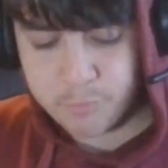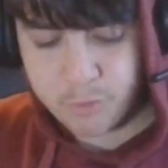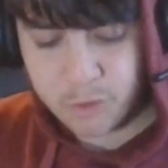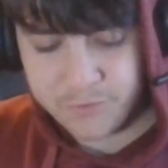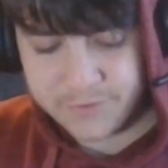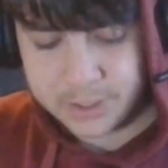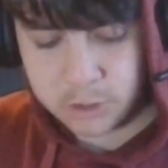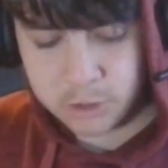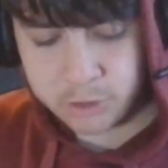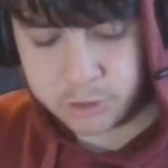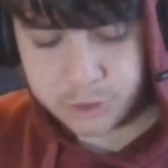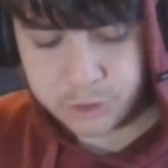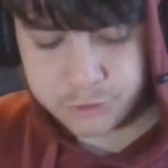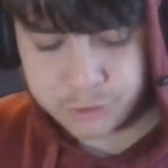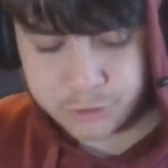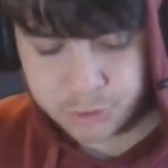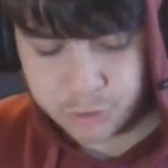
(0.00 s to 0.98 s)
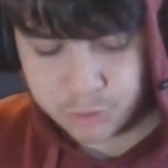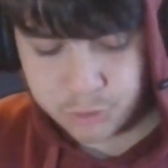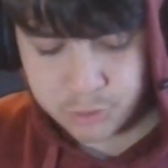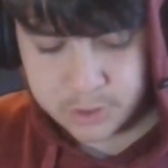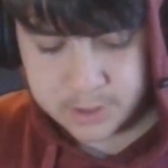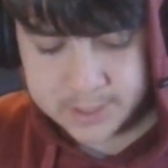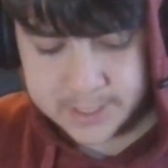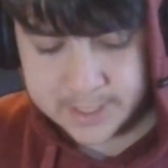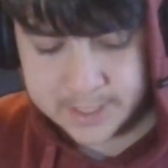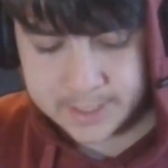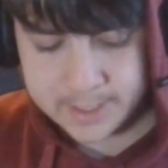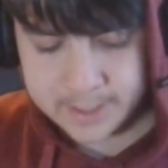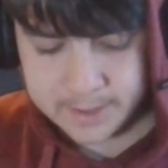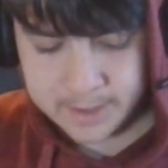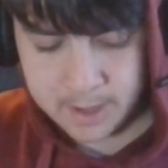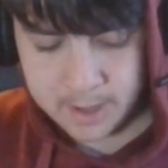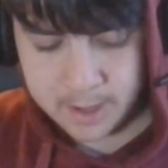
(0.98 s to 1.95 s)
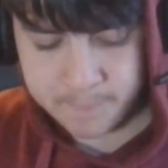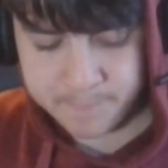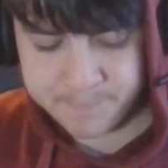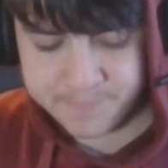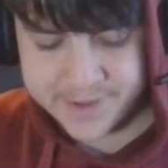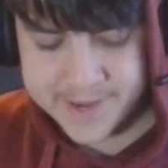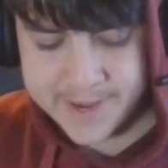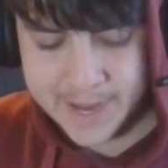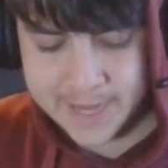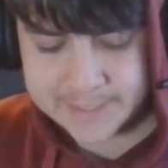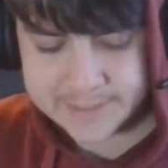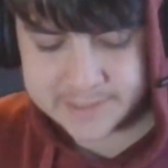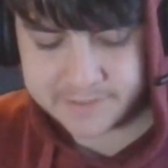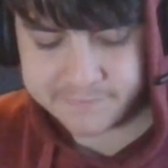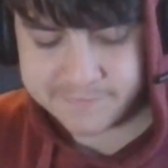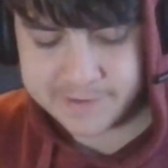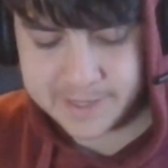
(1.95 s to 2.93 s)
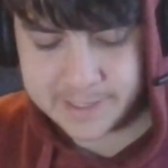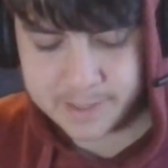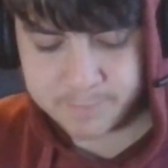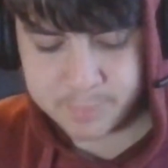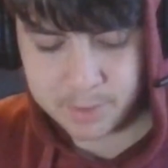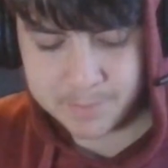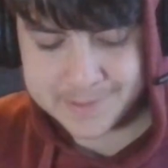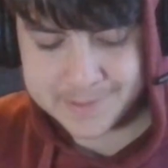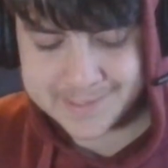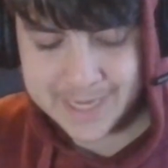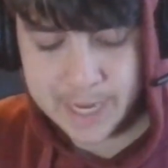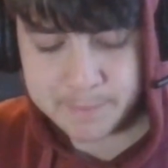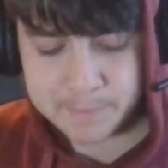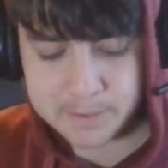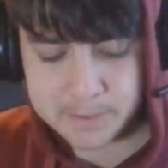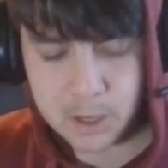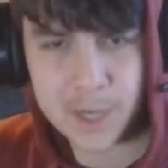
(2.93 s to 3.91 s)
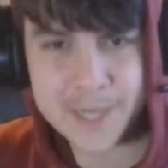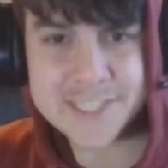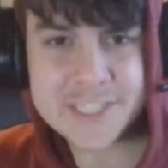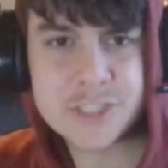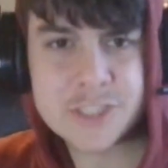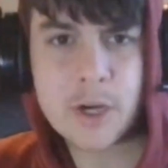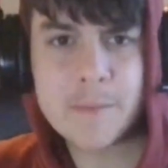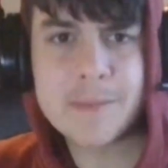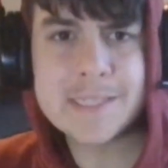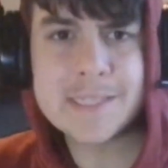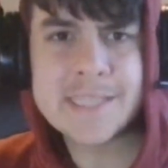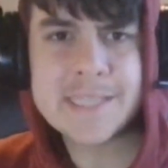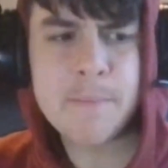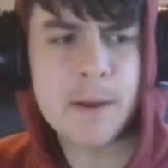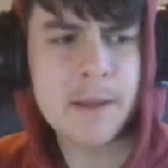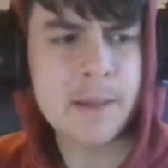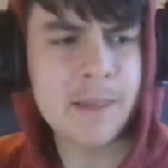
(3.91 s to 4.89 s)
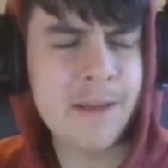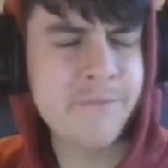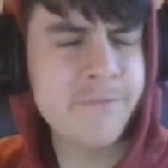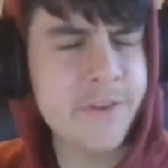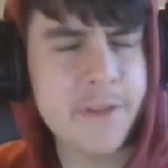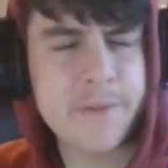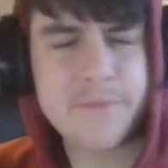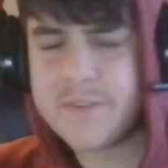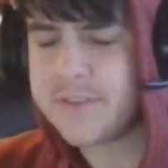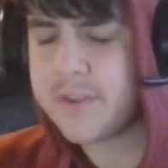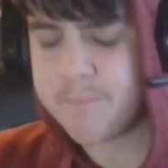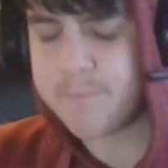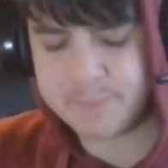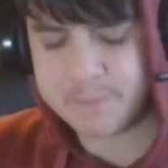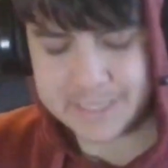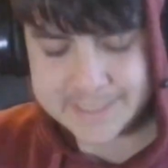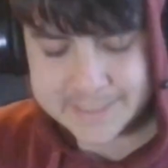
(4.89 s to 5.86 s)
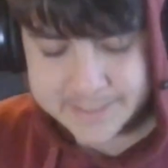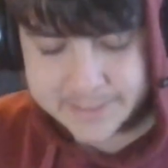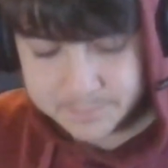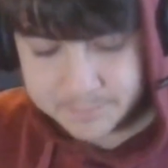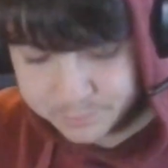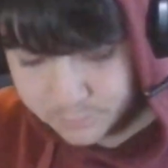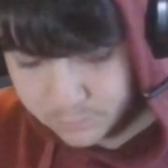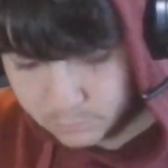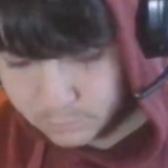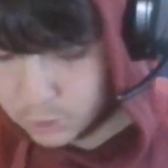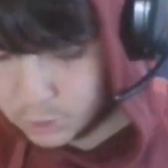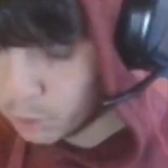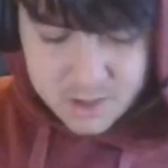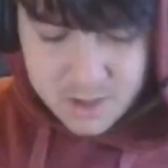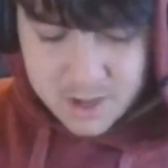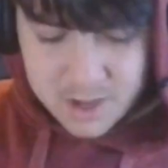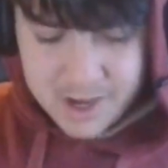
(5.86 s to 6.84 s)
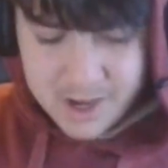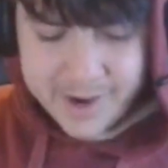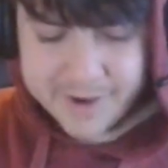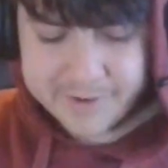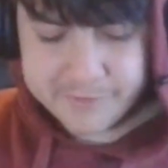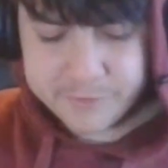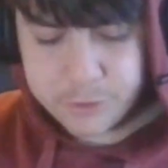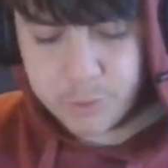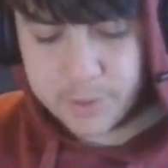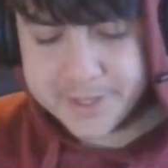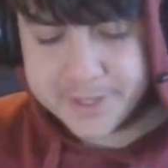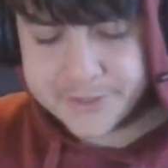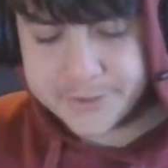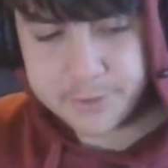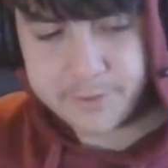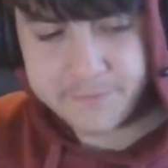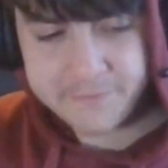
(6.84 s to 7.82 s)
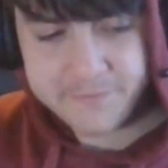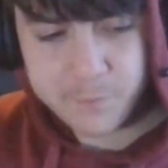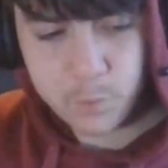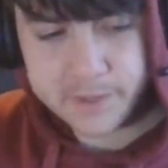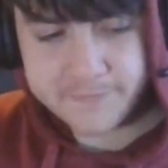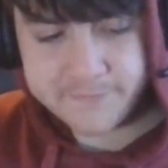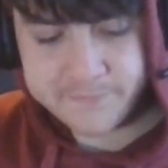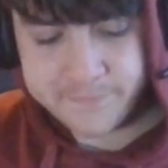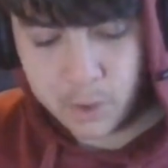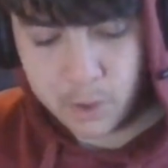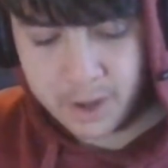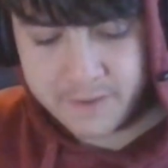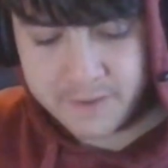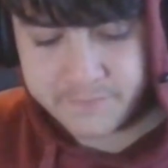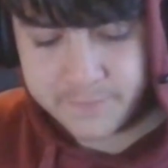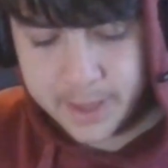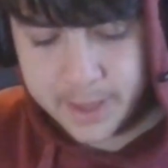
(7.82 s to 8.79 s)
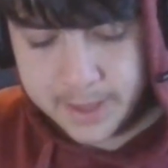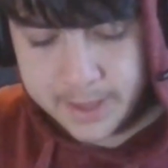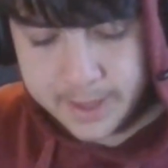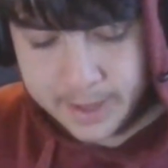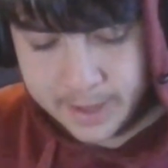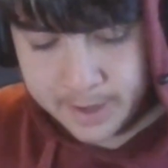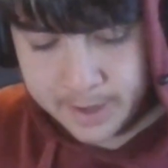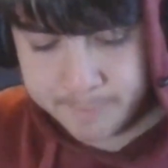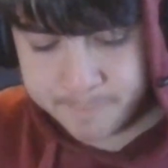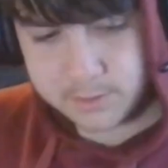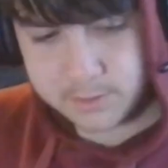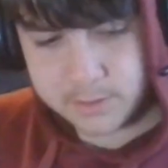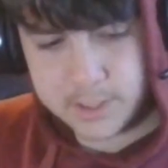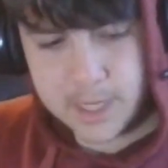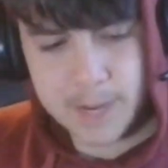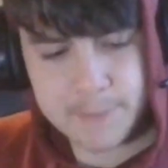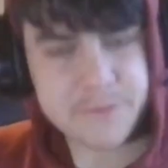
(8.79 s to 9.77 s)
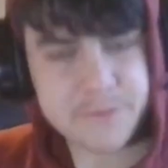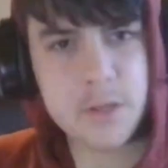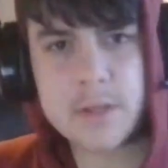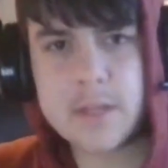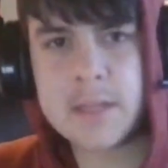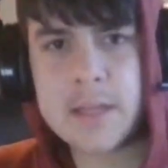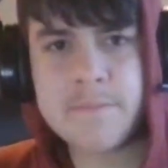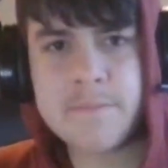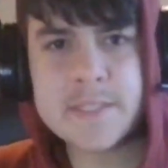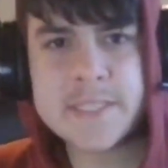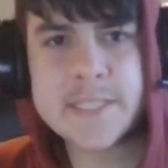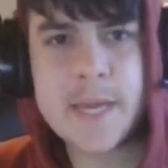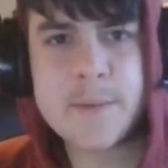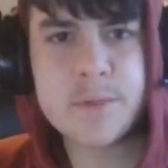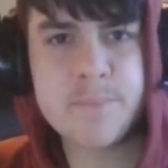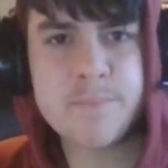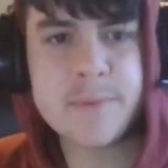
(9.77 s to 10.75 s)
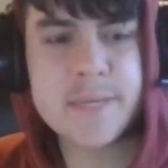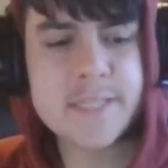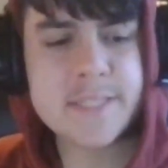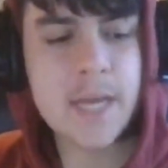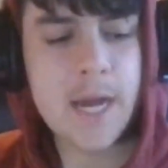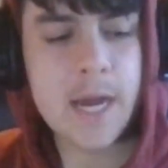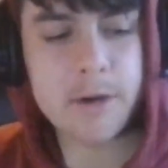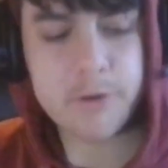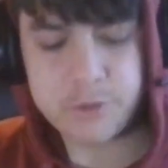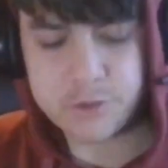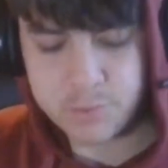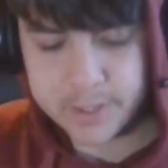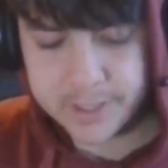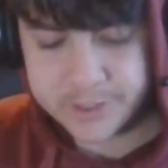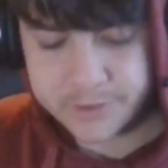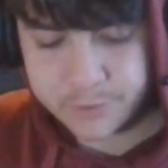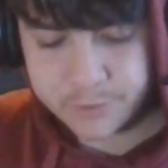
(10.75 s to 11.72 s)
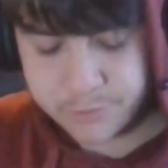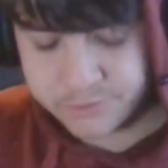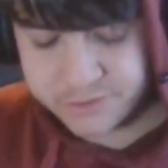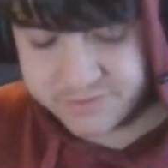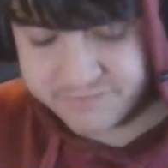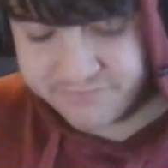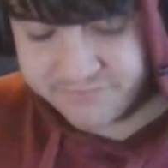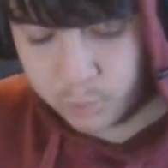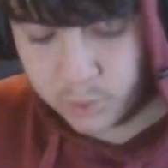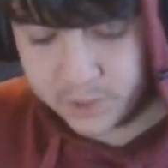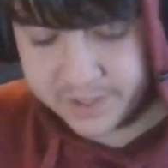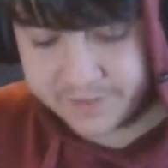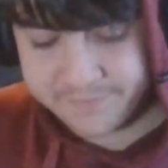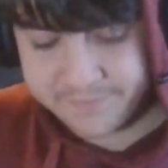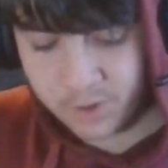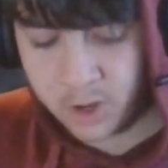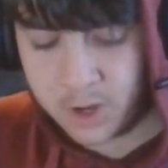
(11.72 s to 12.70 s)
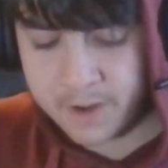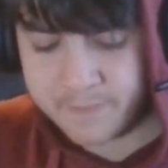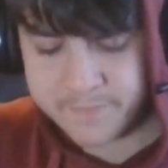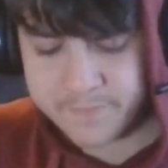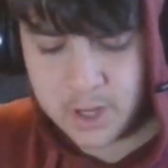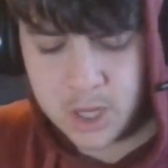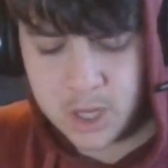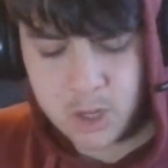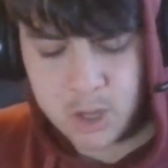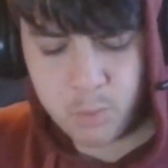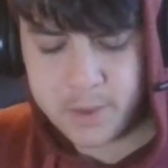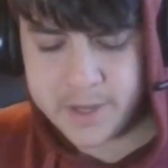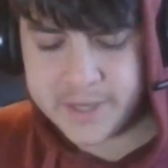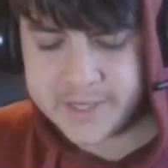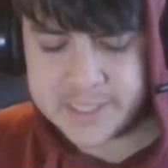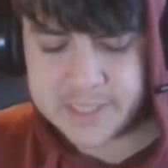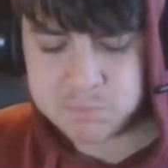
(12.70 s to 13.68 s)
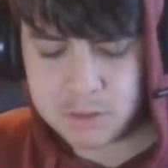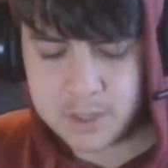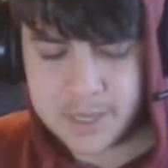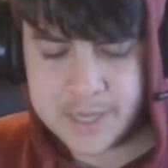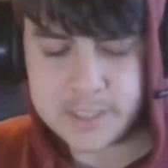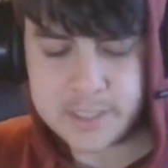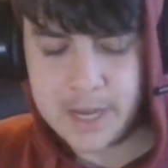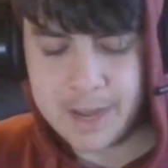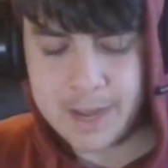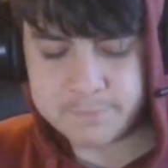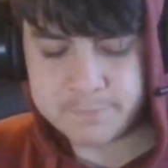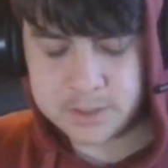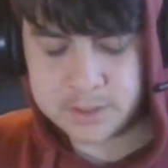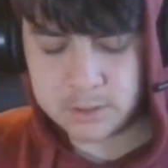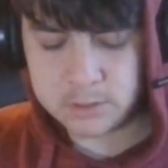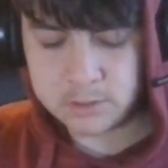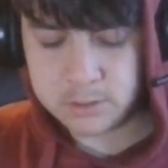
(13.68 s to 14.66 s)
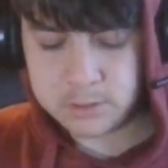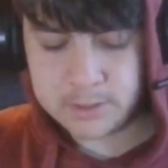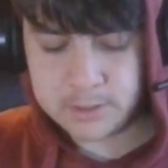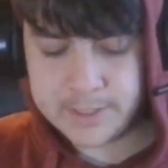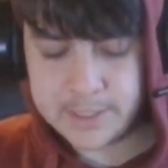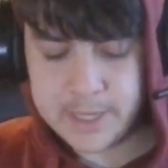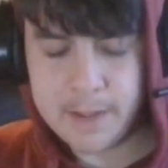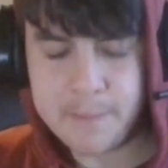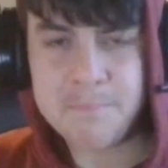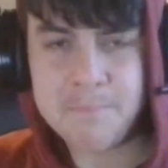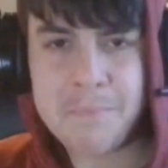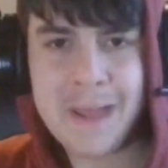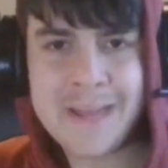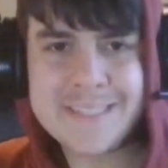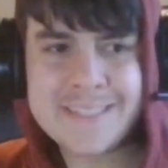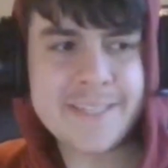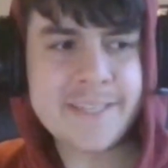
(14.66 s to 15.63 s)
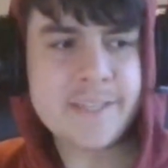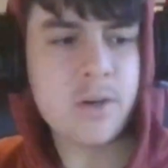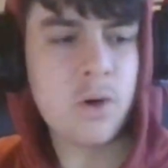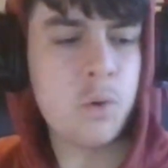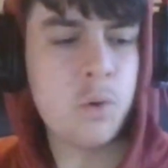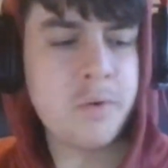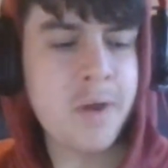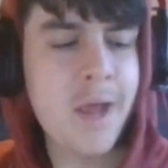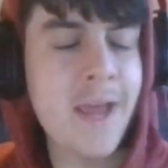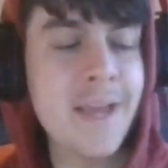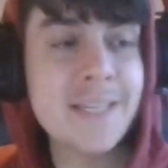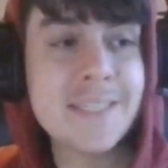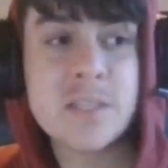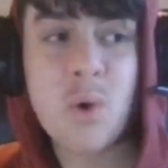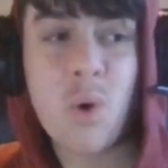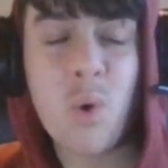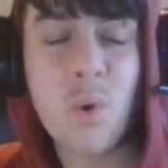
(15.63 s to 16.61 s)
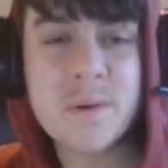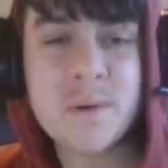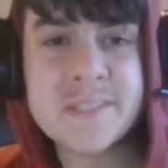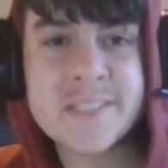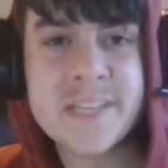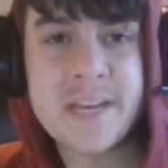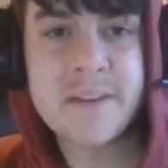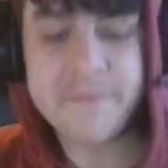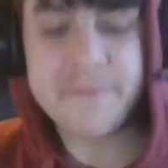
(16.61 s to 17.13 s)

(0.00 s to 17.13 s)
Moving on to the um, Cats v the Bombers game. I streamed this game. I loved it to bits. 122 to 45. Um, absolutely love this game to bits. 122 to 45. We just played absolutely amazing all day. Hawkins kicked